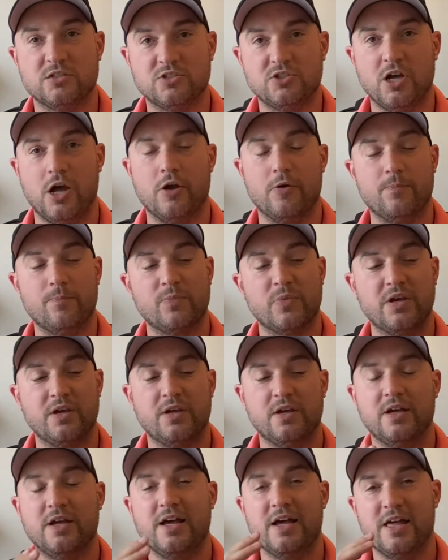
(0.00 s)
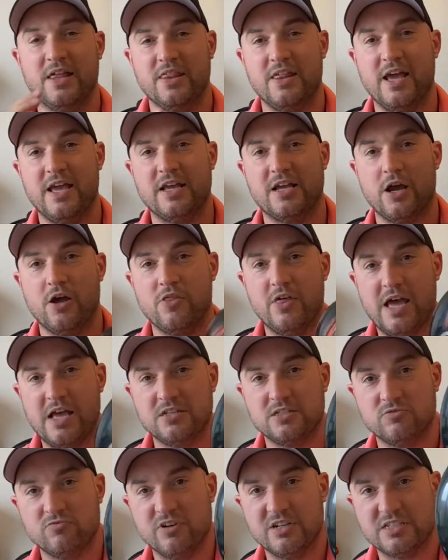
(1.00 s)
So there you go.
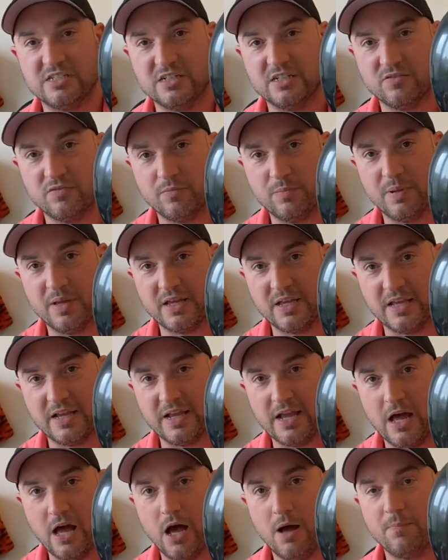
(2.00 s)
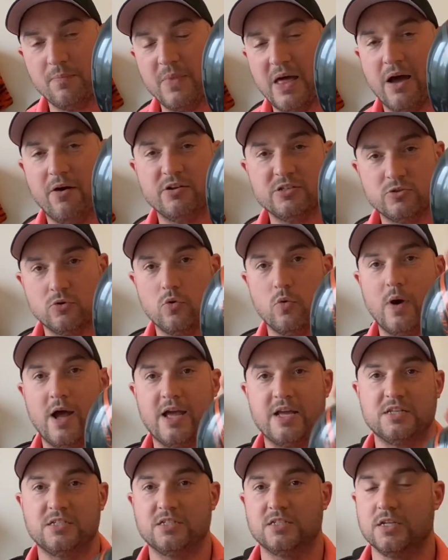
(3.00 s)
There's the reason for picking it up. Now, as
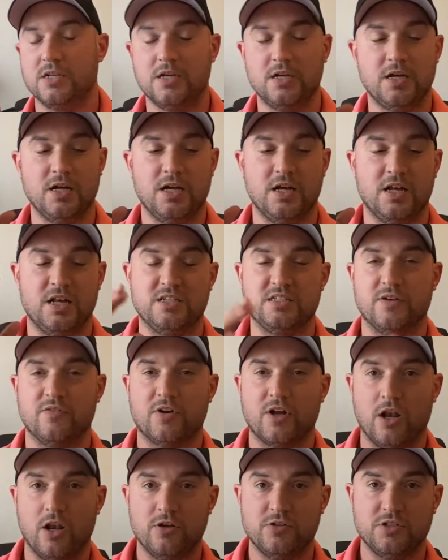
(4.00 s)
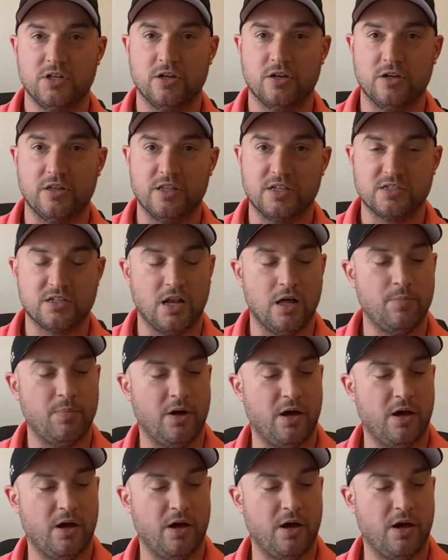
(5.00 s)
always, Let's have a closer look at this club.